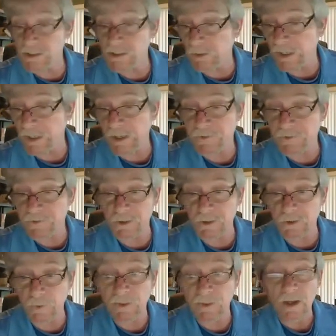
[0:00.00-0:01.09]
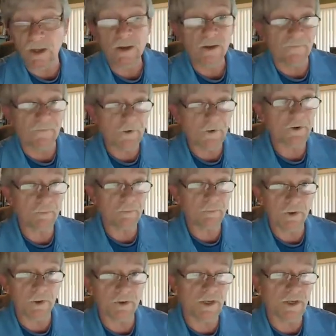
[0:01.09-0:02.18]
It's going to have to do with their
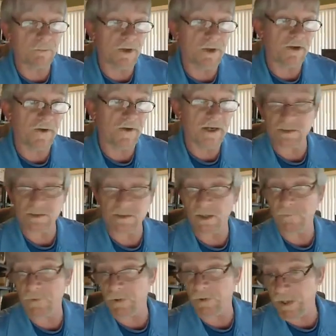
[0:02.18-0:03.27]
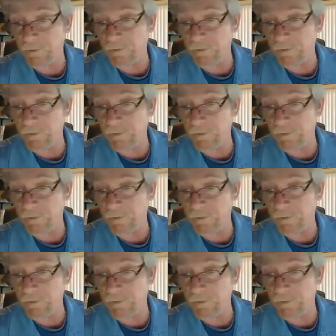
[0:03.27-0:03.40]
computer not being fast enough or their